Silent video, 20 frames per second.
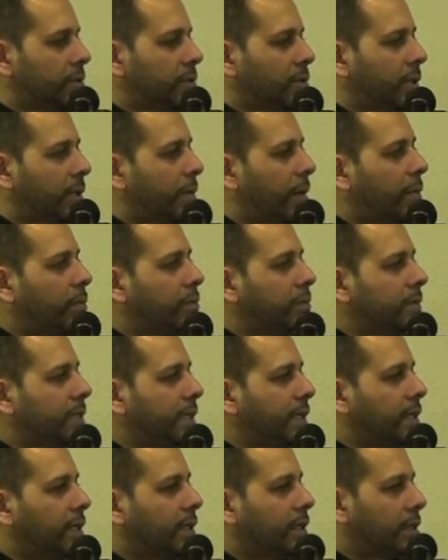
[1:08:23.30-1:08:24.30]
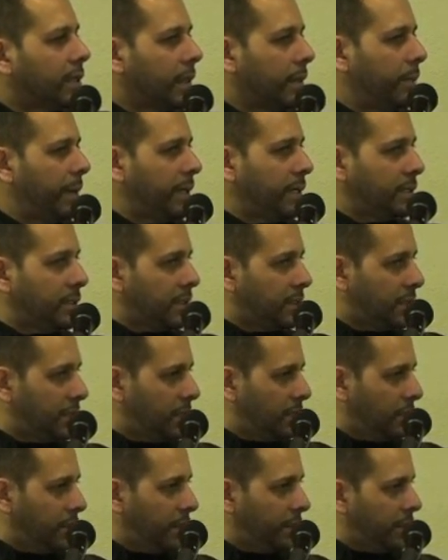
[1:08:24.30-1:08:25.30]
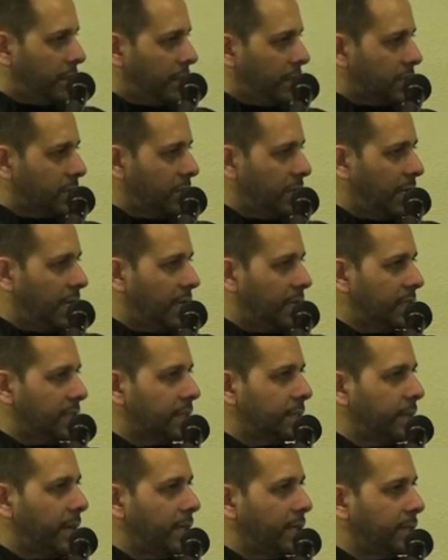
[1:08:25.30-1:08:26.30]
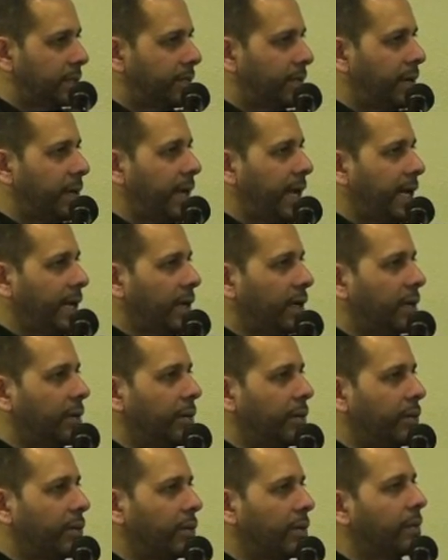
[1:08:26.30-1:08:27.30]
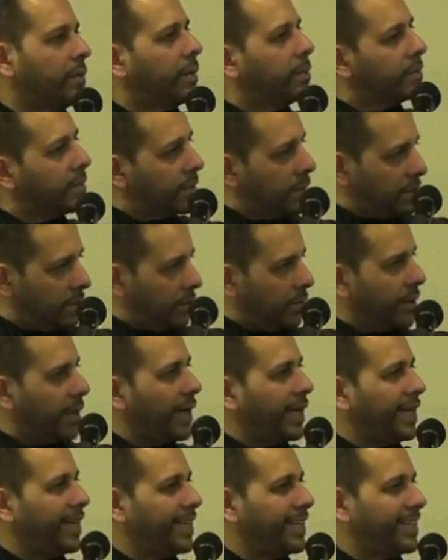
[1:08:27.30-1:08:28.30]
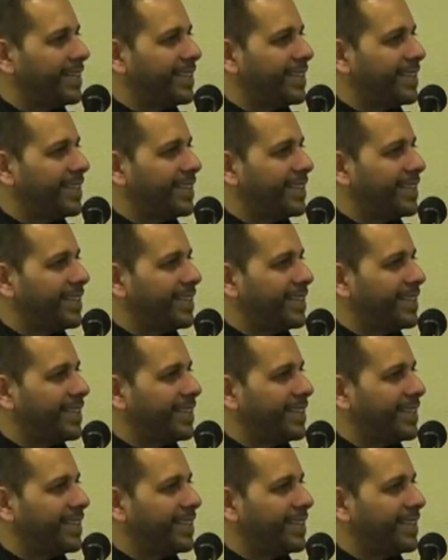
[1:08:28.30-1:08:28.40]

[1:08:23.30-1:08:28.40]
So Imam wouldn't say anything. The companion says, you know, Ya Rasulullah, this man is very angry with you. Imam says, it's okay.